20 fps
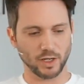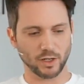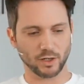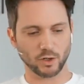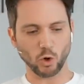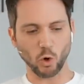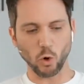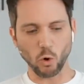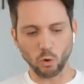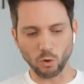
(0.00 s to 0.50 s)

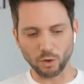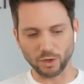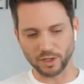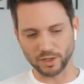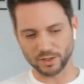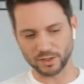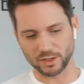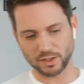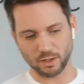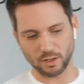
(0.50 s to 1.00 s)

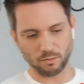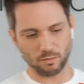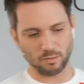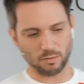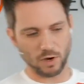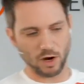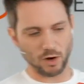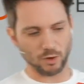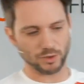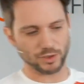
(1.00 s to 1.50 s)
corners, the
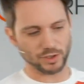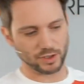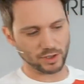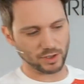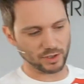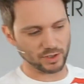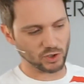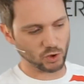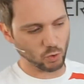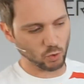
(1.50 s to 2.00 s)

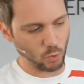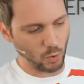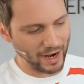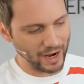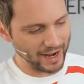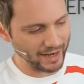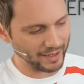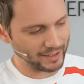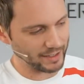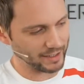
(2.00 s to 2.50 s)
most
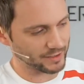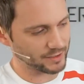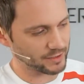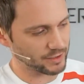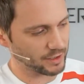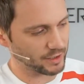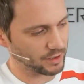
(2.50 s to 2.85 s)
squareness.